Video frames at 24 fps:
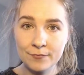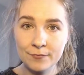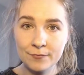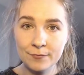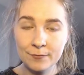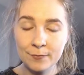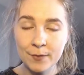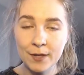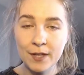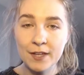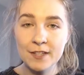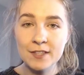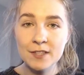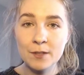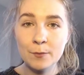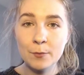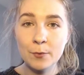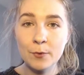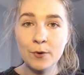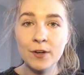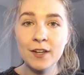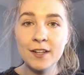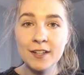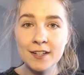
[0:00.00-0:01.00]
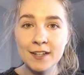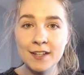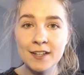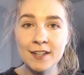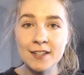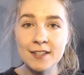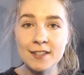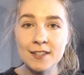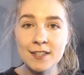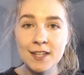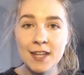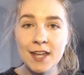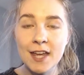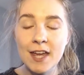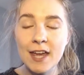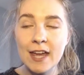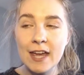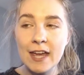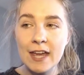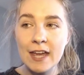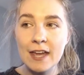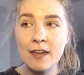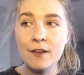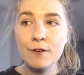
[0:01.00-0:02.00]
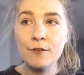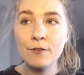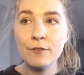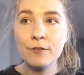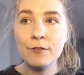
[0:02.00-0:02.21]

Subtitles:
Because the point is, if